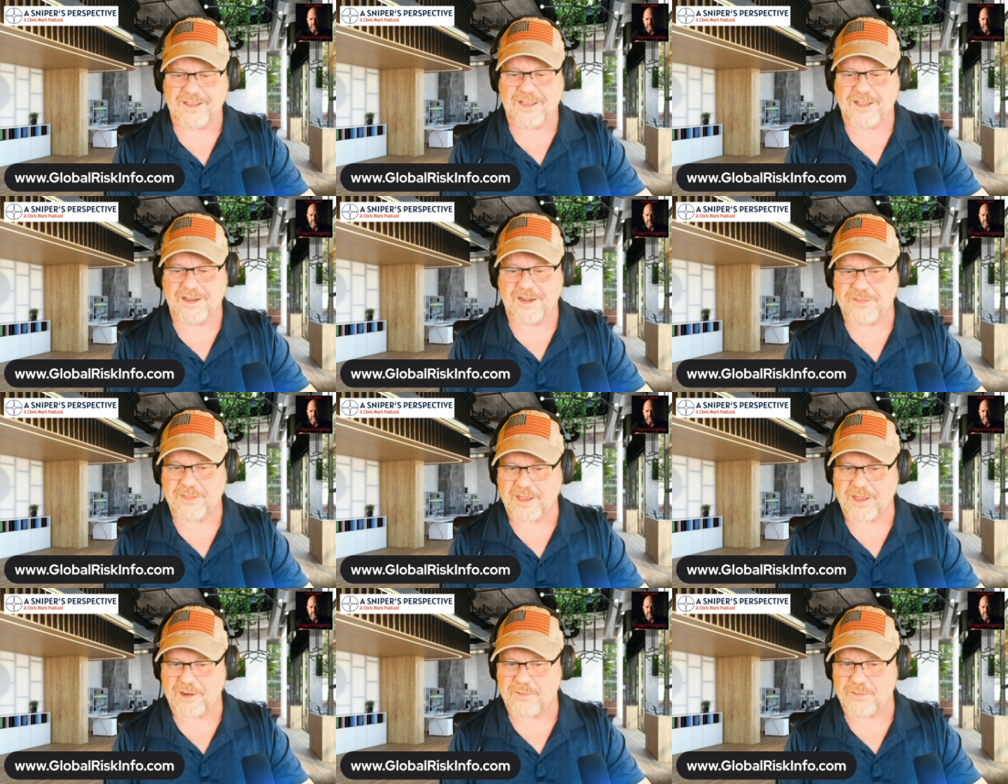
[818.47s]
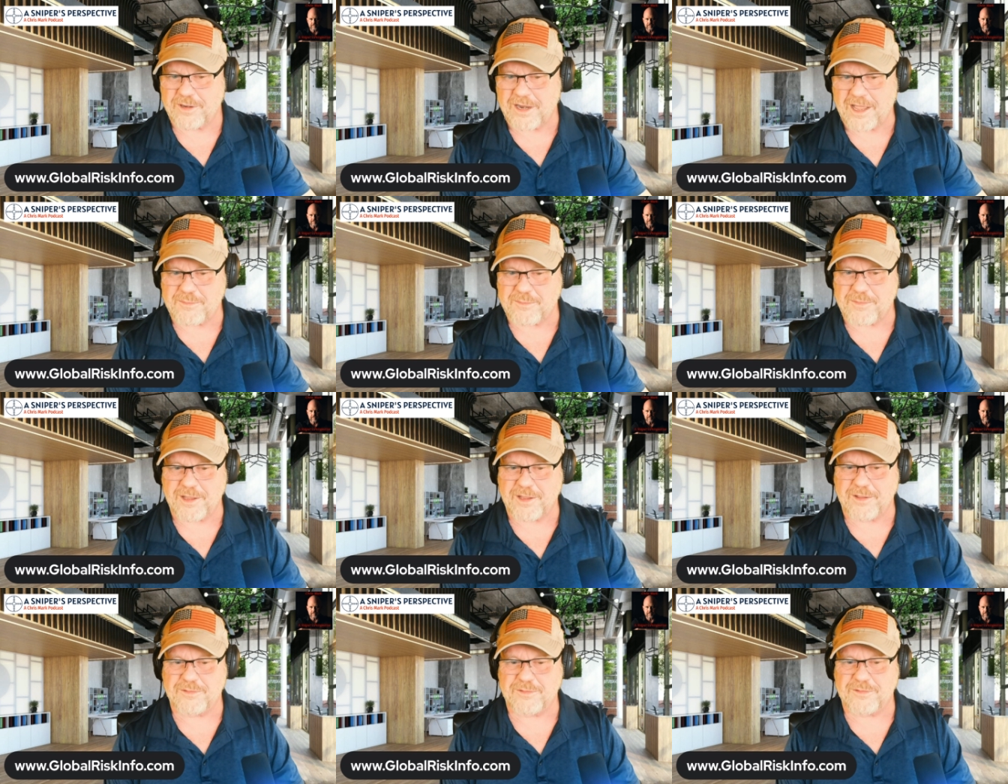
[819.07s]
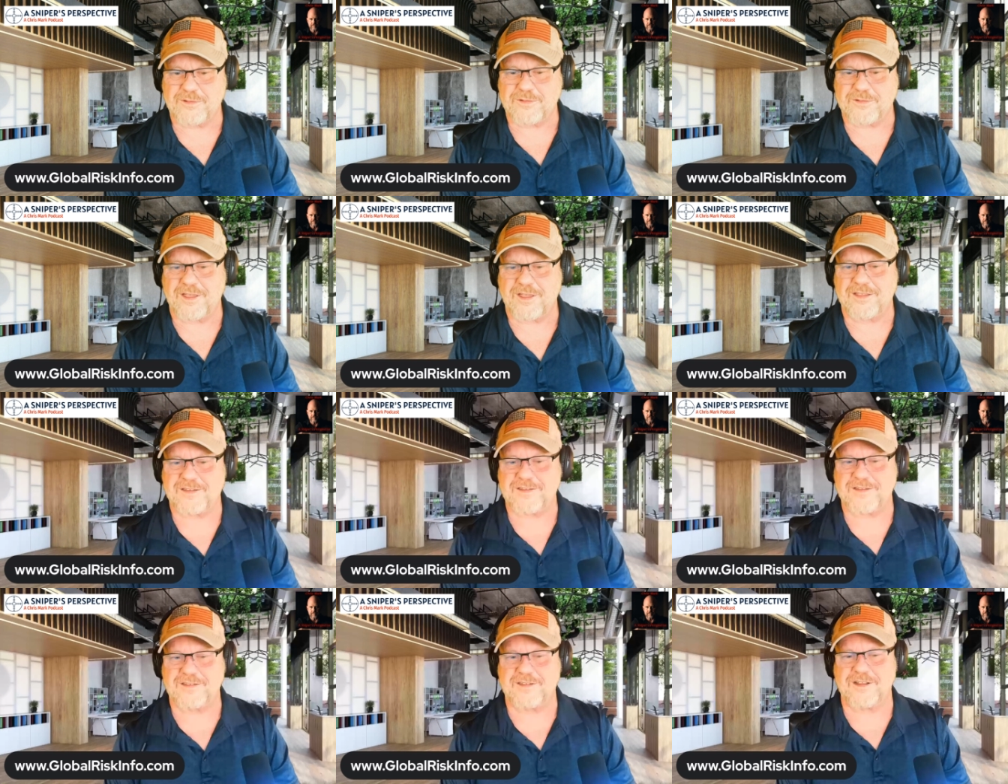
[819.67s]
And I thought I would add my own two
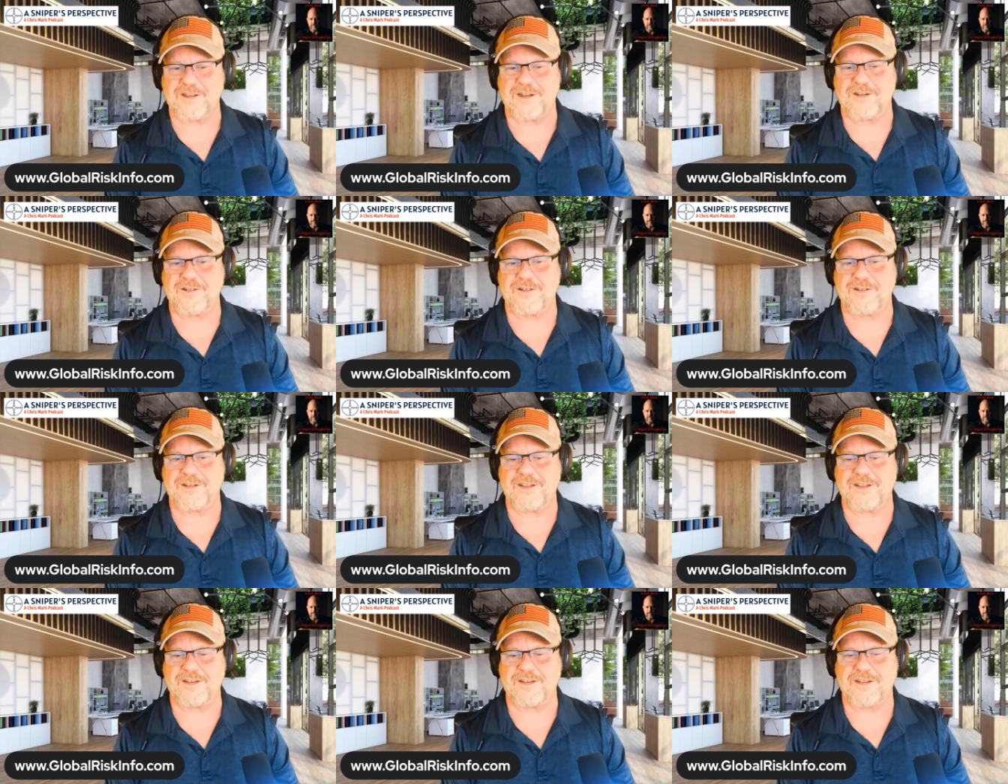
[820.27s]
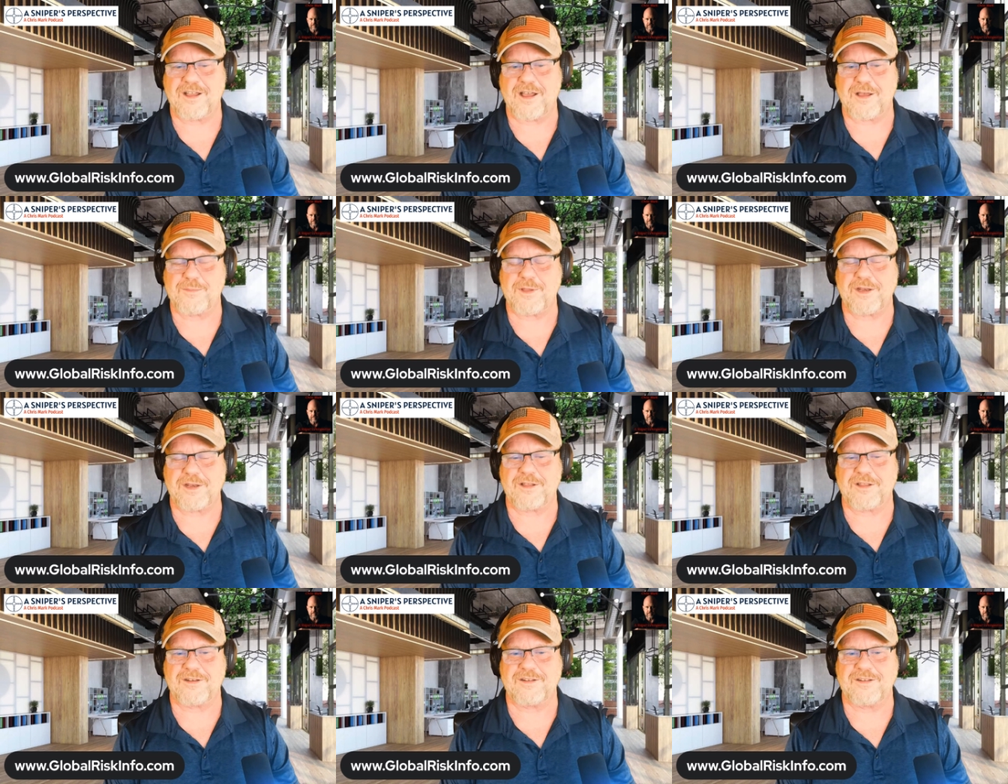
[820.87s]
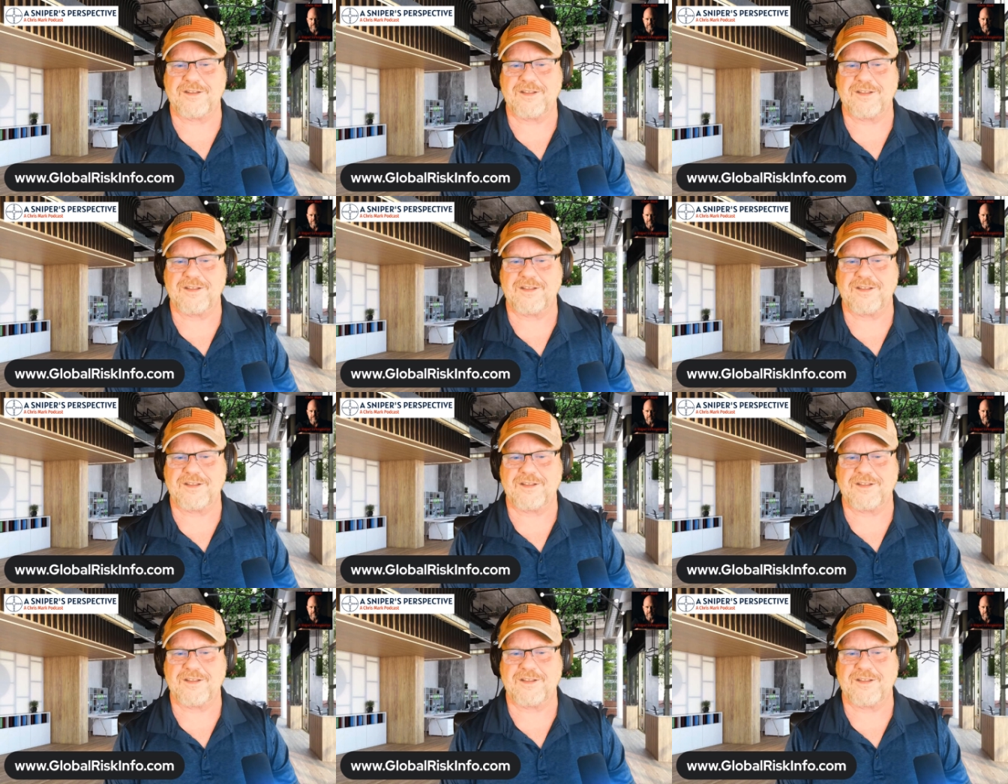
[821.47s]
cents in there and, and comment on